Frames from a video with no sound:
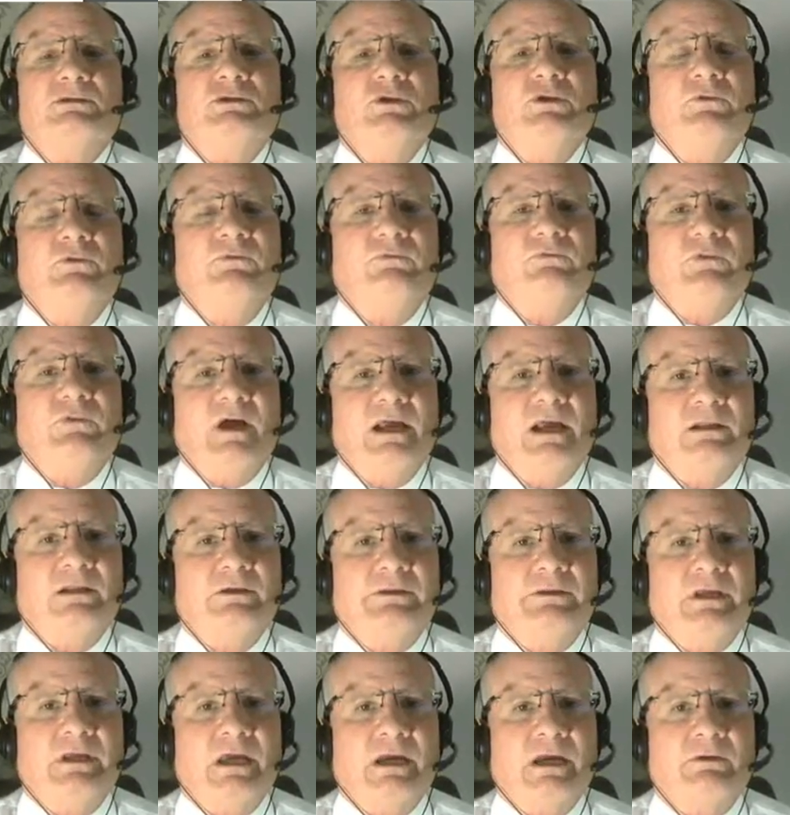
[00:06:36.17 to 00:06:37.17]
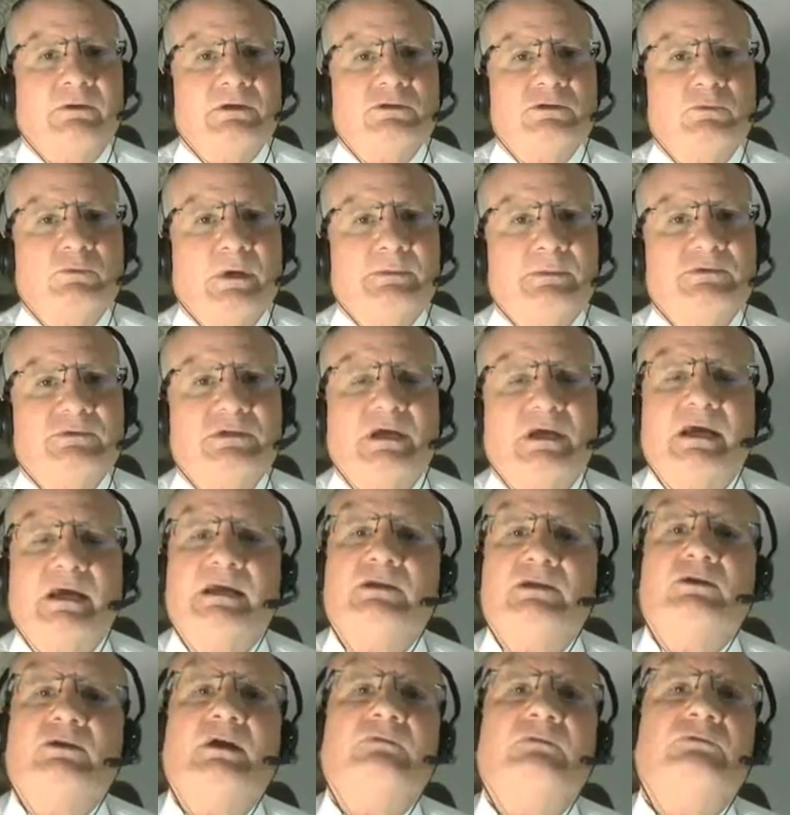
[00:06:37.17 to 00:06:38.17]
To file on the IRS
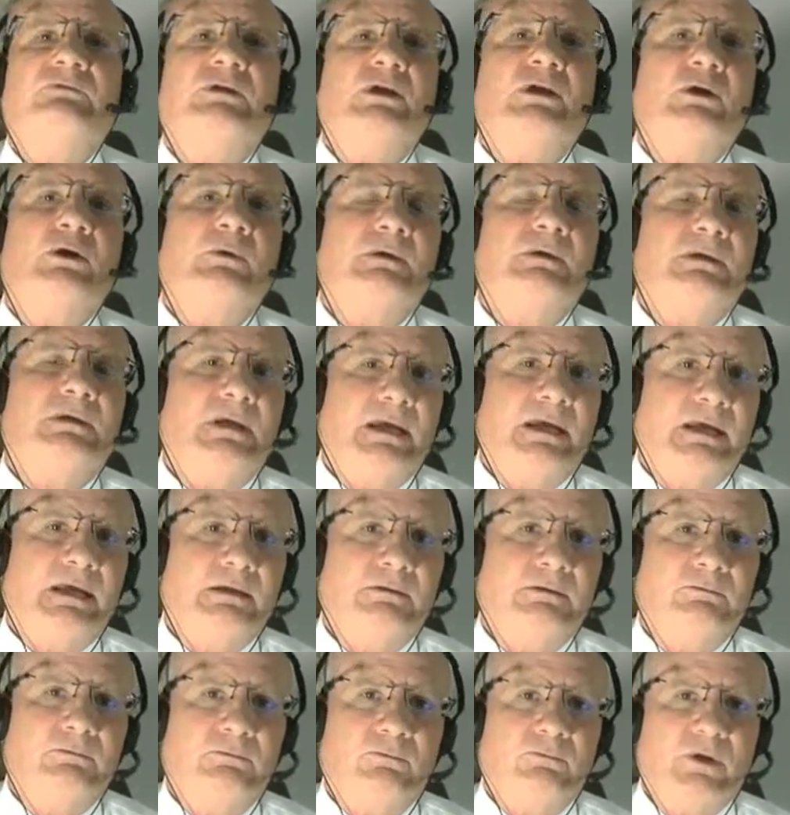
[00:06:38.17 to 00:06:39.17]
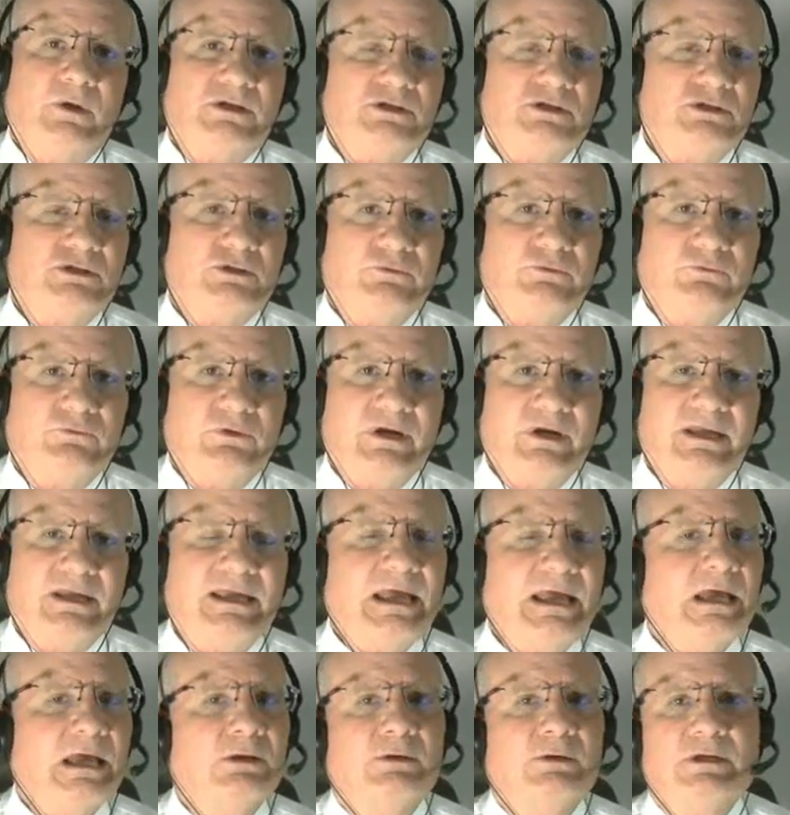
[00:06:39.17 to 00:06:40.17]
website, you have to go and register for an
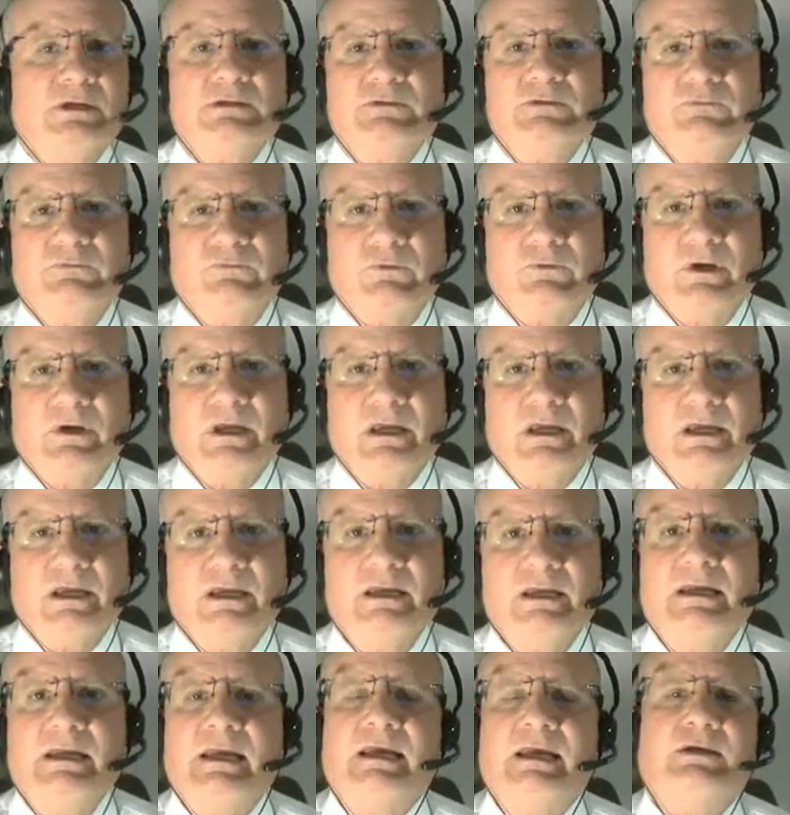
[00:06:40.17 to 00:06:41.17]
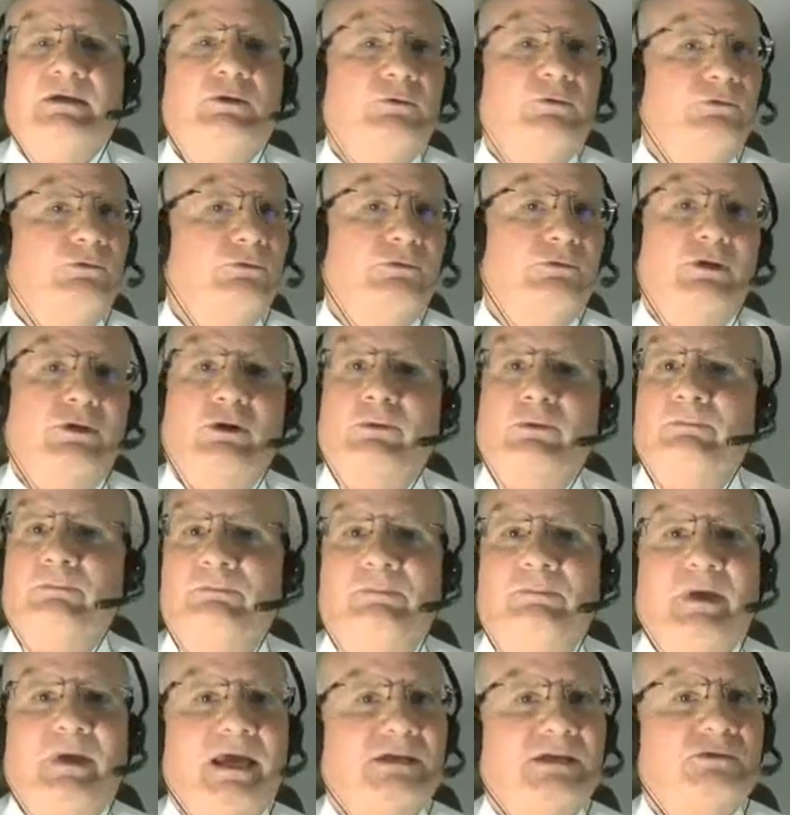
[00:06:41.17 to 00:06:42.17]
account. It's free, and go through their
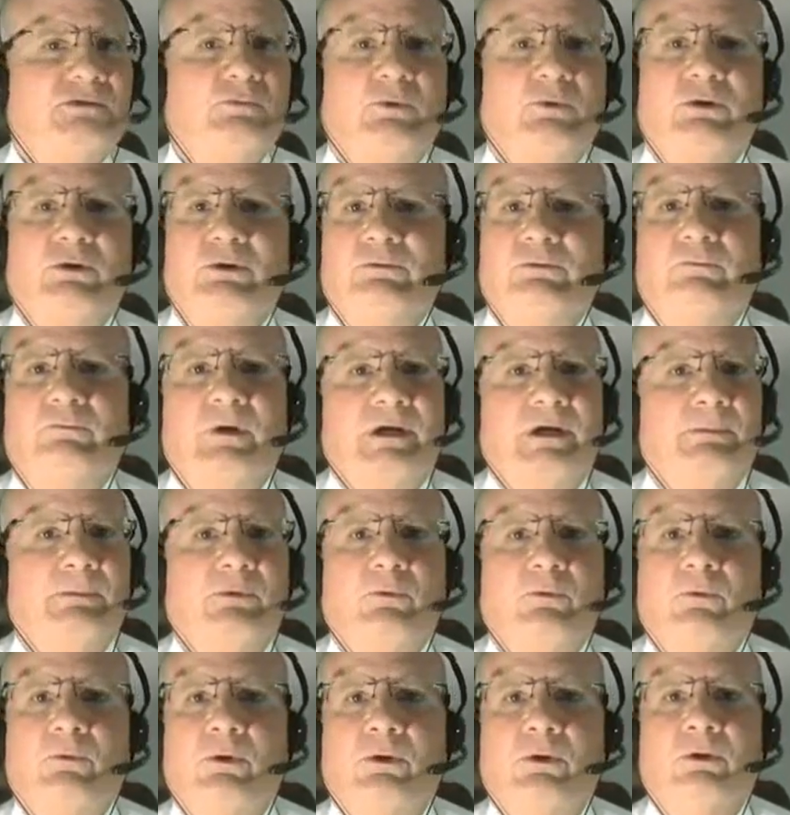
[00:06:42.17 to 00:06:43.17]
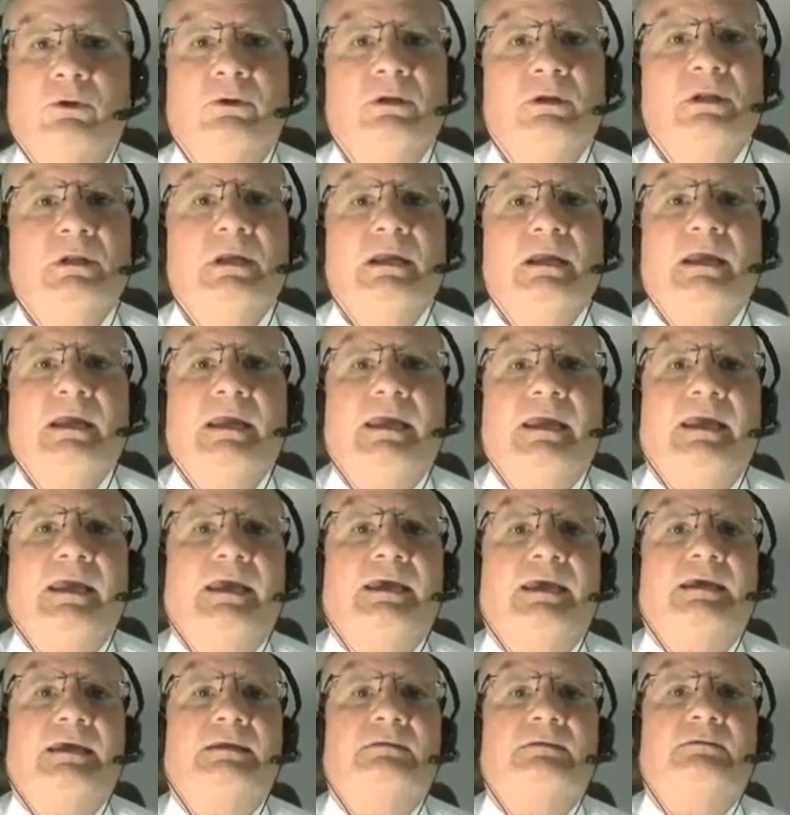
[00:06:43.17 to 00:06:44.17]
password rigmarole,
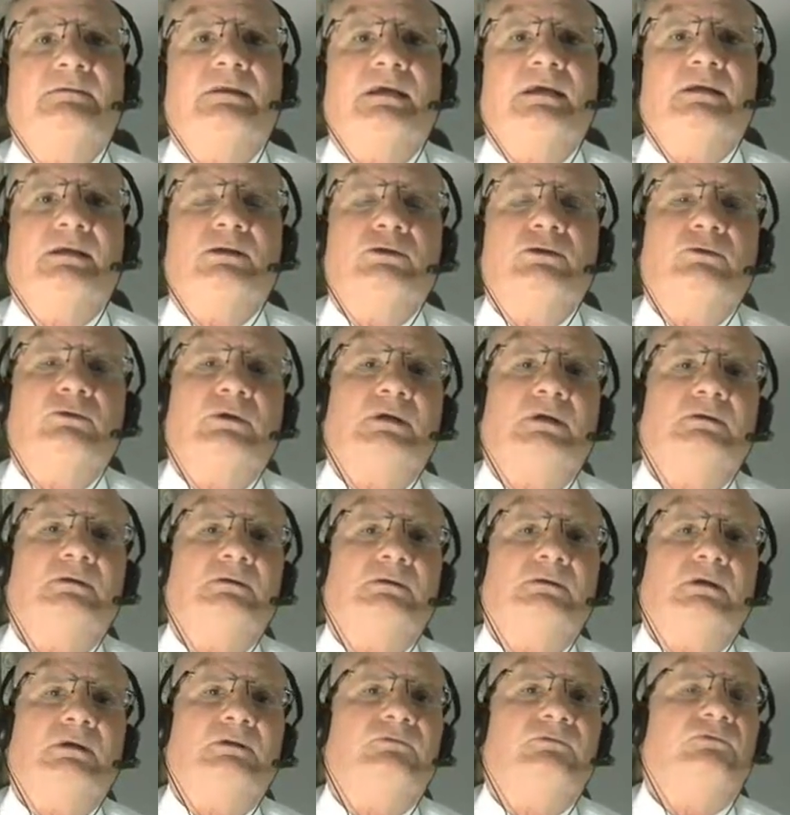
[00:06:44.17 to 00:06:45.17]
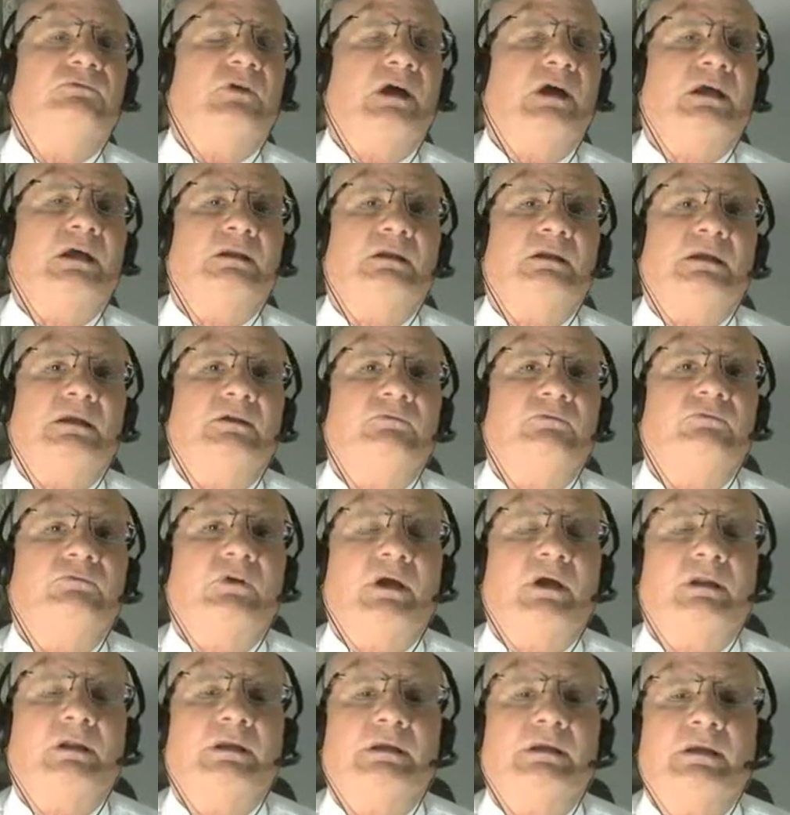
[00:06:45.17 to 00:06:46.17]
and then you can file
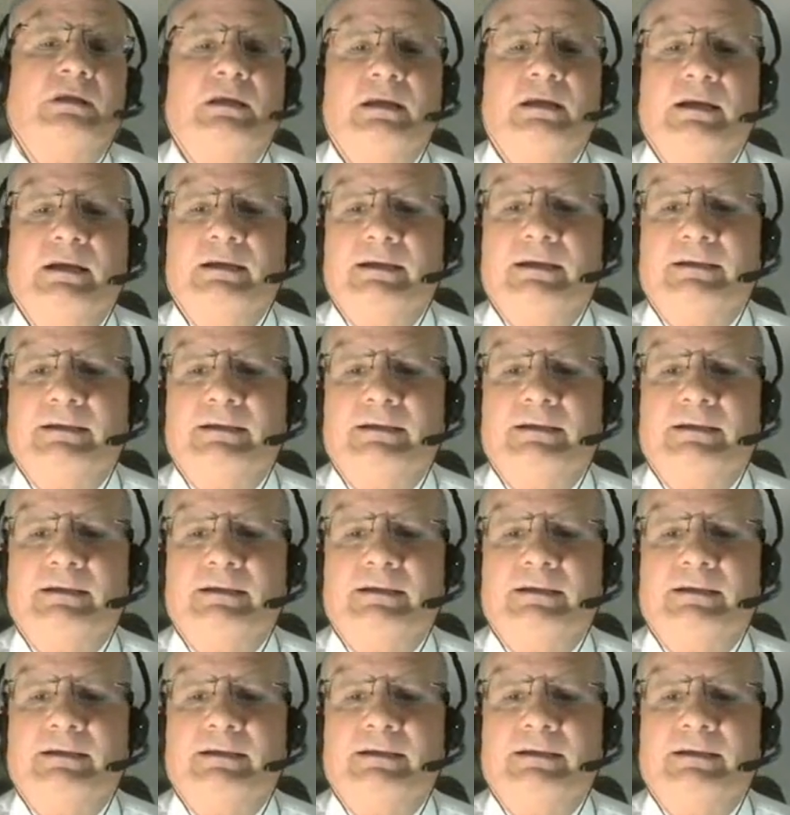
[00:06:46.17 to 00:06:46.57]
it.